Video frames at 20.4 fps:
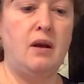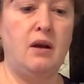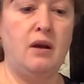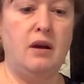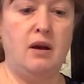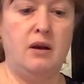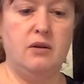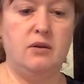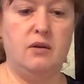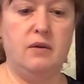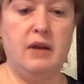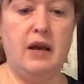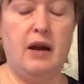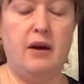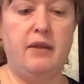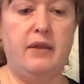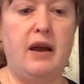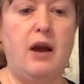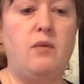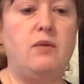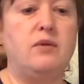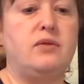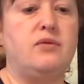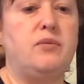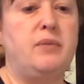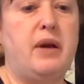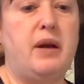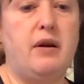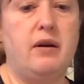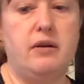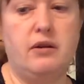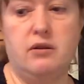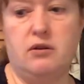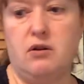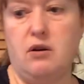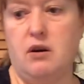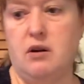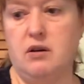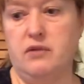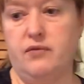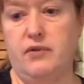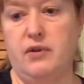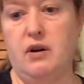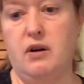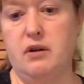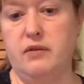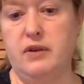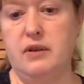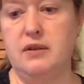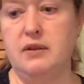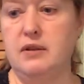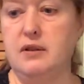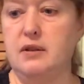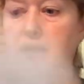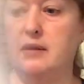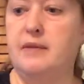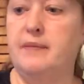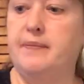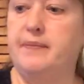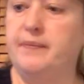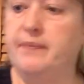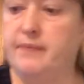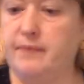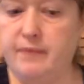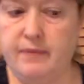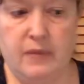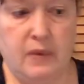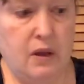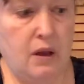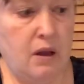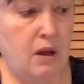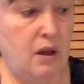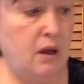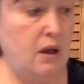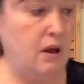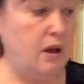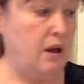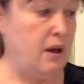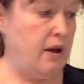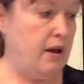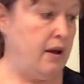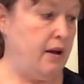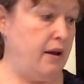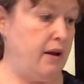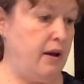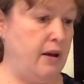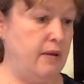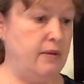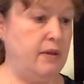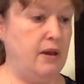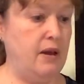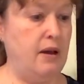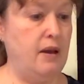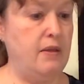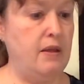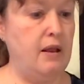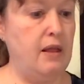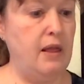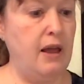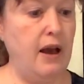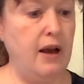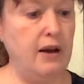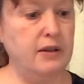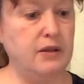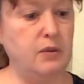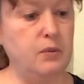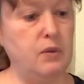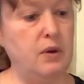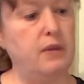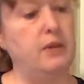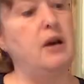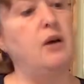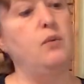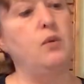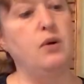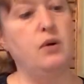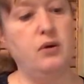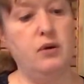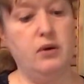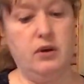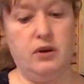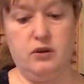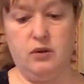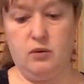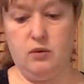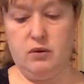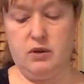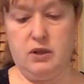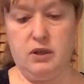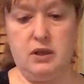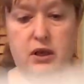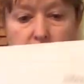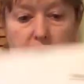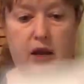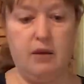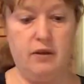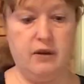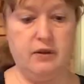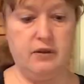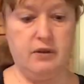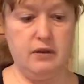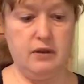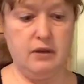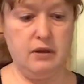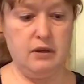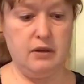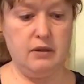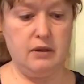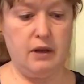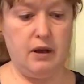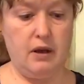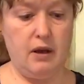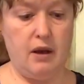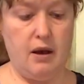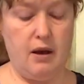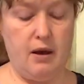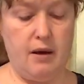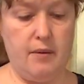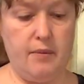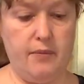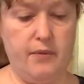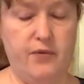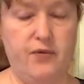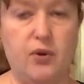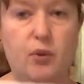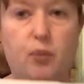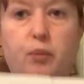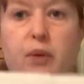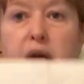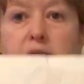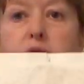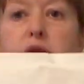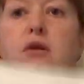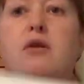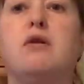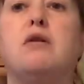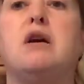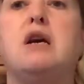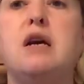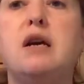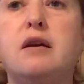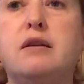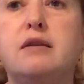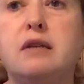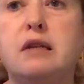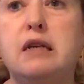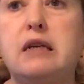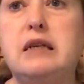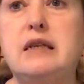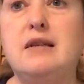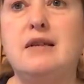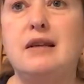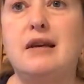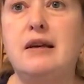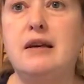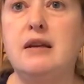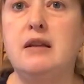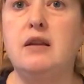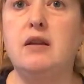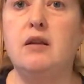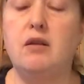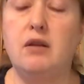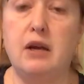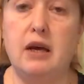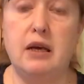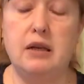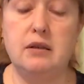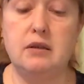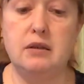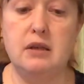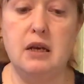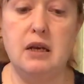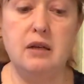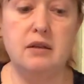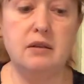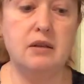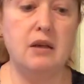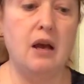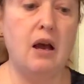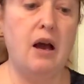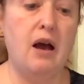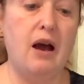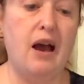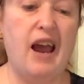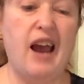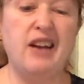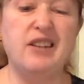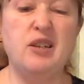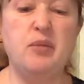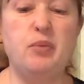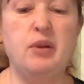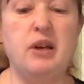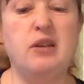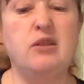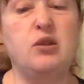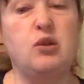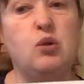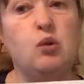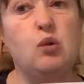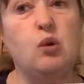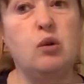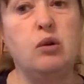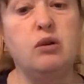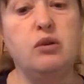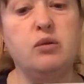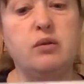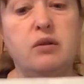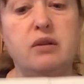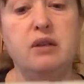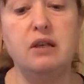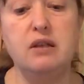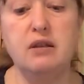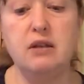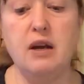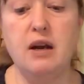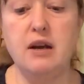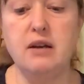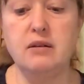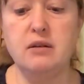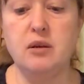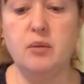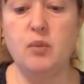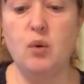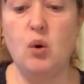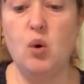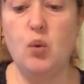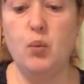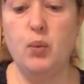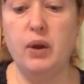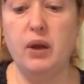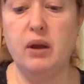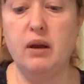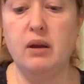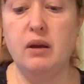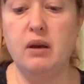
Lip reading: So that was from Heritage Harvest. And then the last one that we're going to do today, this is from Baker Creek Seeds in the United States. I actually placed 2 orders with these guys, so I'm hoping